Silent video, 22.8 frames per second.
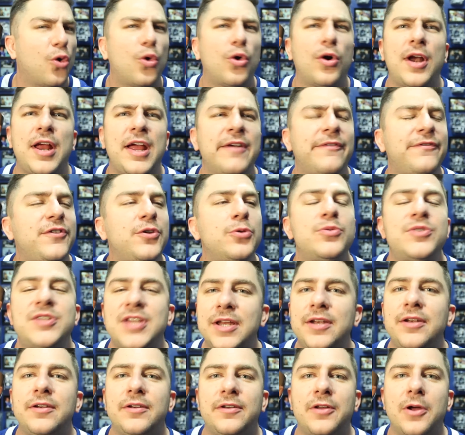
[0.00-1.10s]
or if you
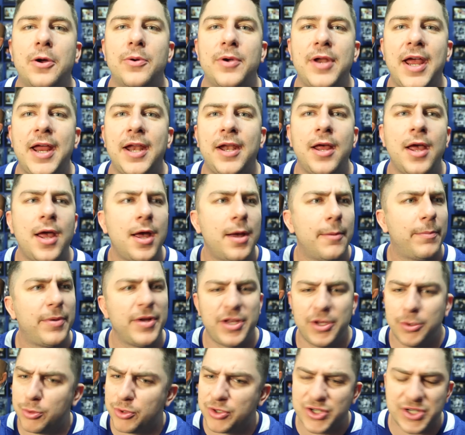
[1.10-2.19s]
didn't donate but
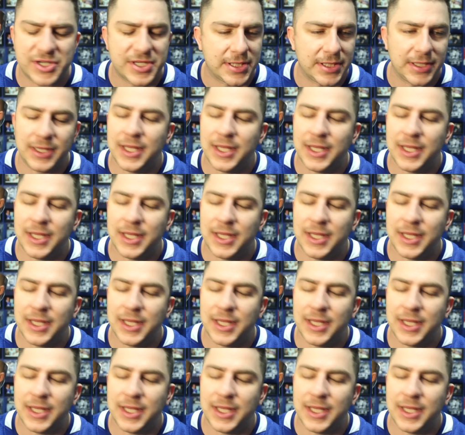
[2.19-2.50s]
you were just